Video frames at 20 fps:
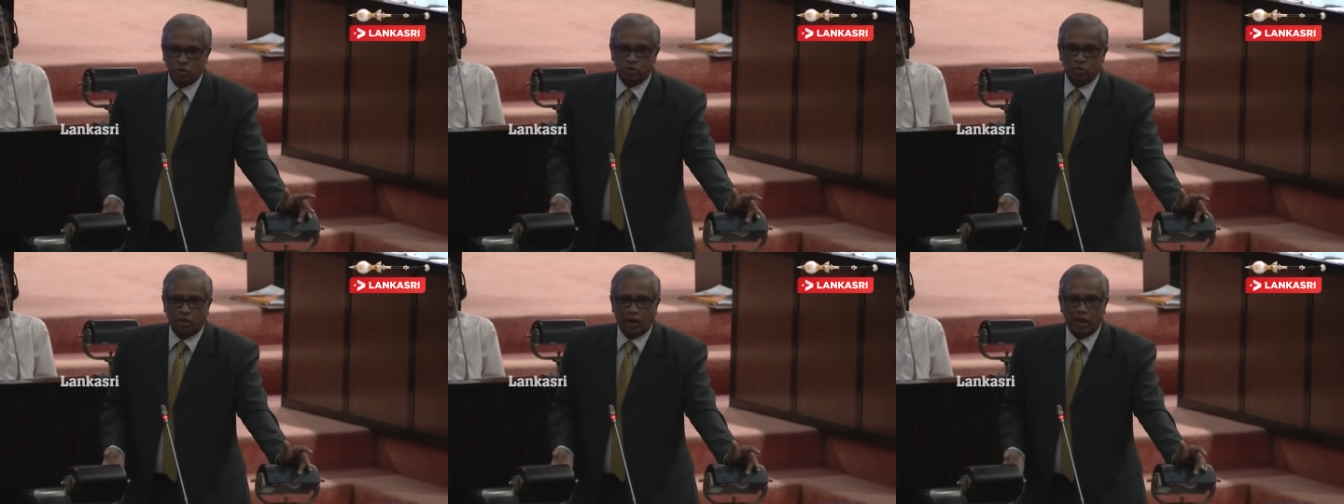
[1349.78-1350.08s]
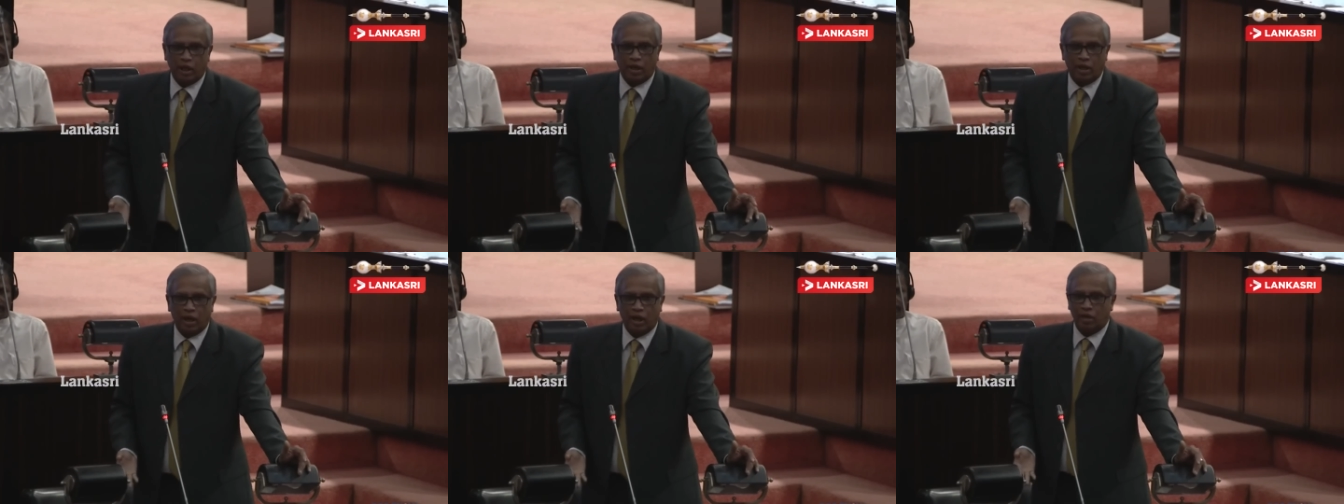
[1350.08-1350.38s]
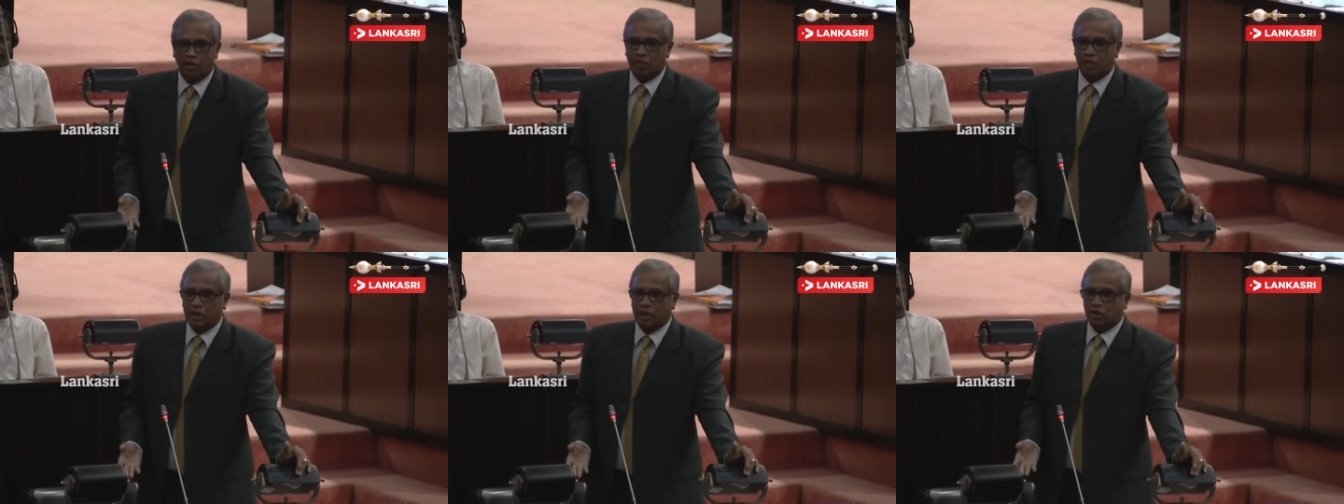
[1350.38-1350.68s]
Suren
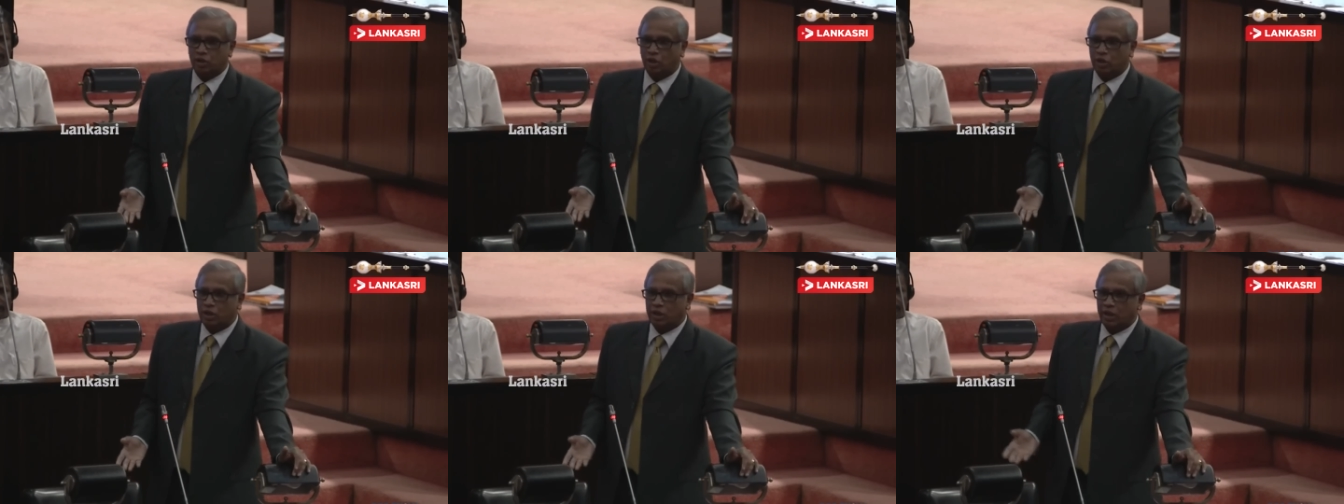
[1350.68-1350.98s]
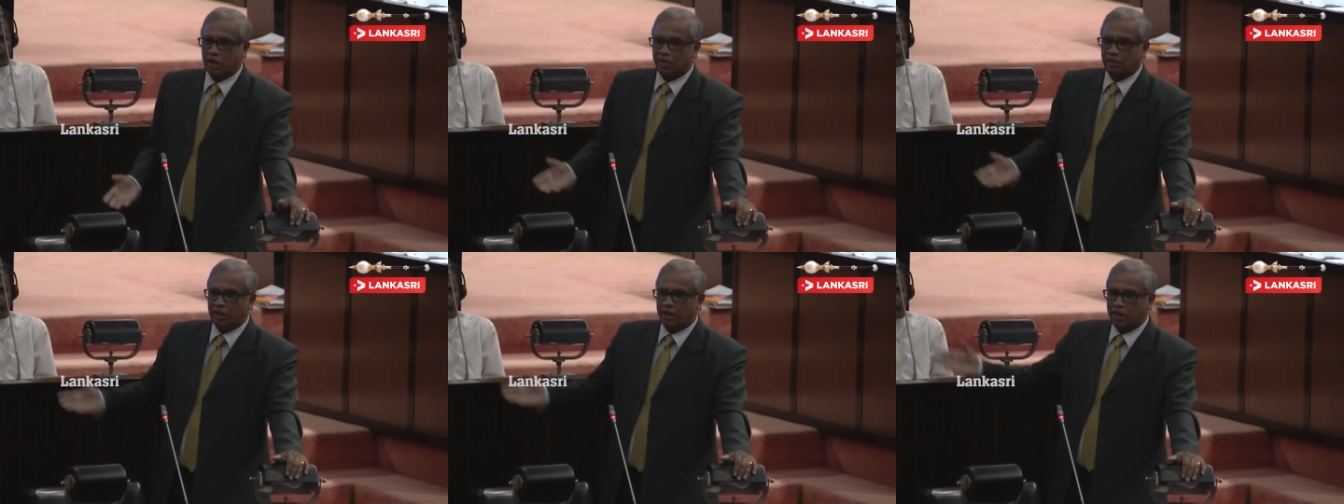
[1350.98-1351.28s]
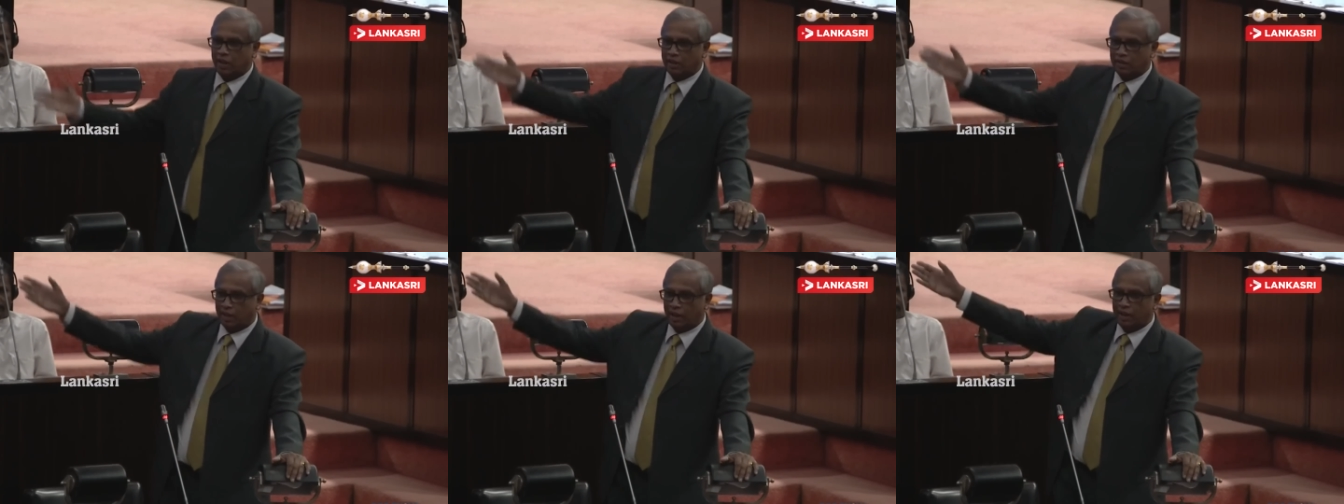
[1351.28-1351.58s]
Raghavan is not here.
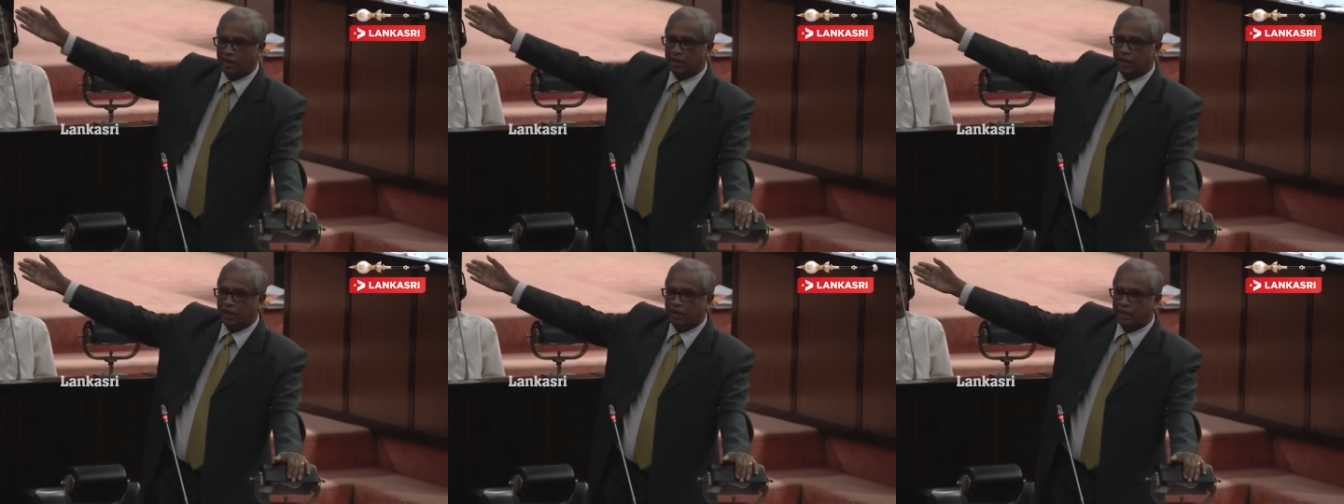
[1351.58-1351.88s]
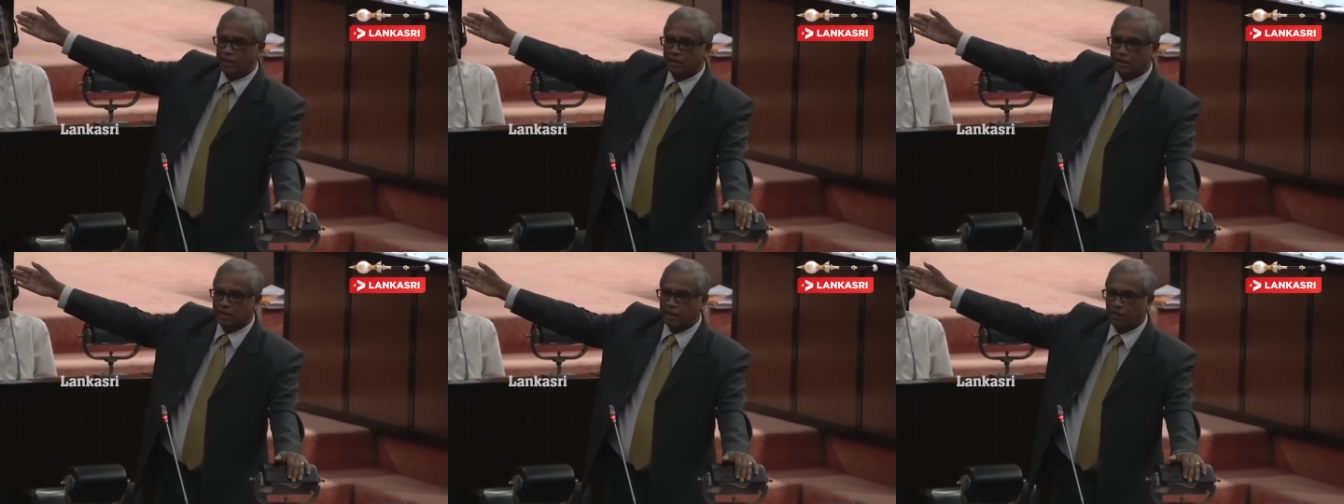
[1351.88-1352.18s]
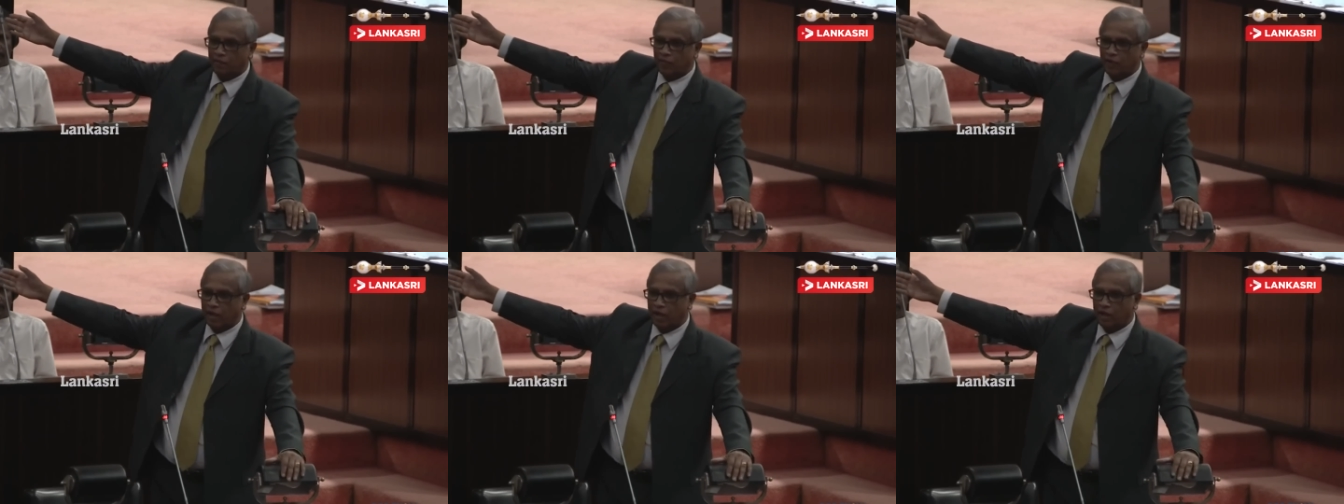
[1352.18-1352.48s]
He tried that in
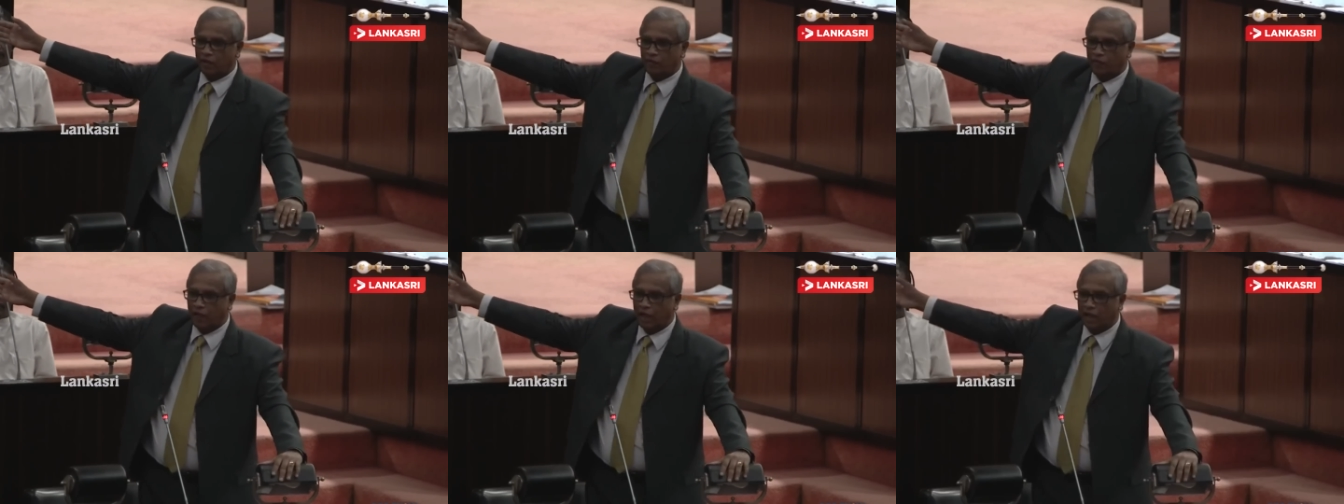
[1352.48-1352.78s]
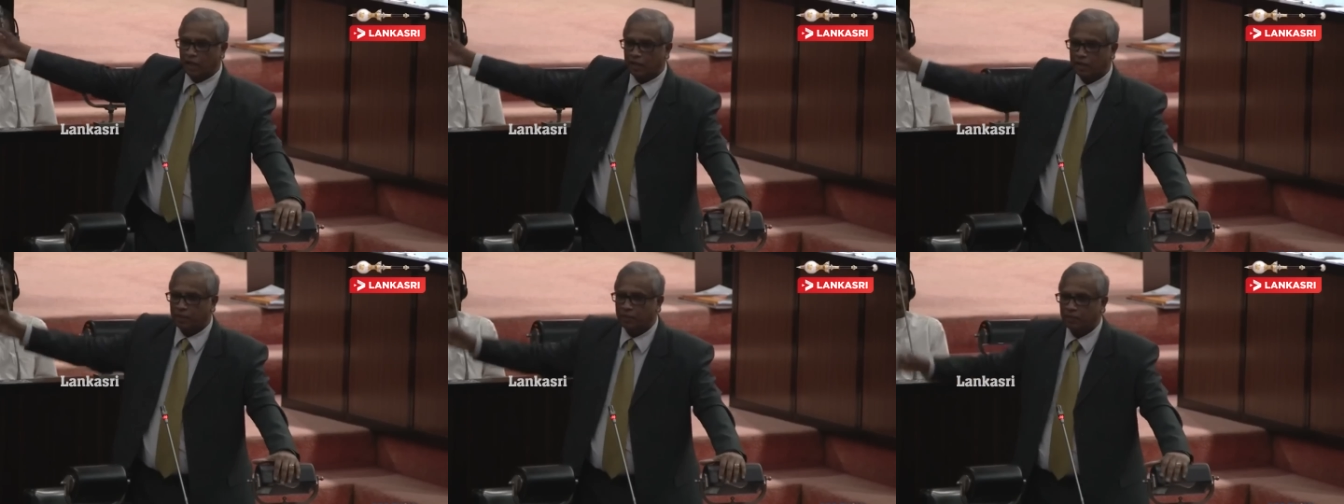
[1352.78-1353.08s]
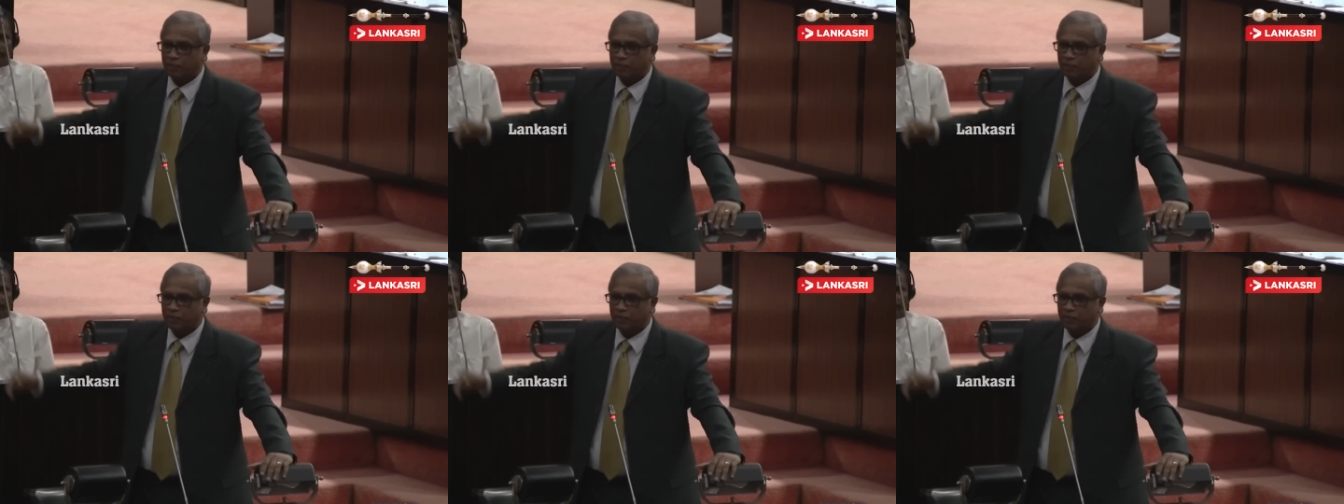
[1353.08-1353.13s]
Jaffna and failed,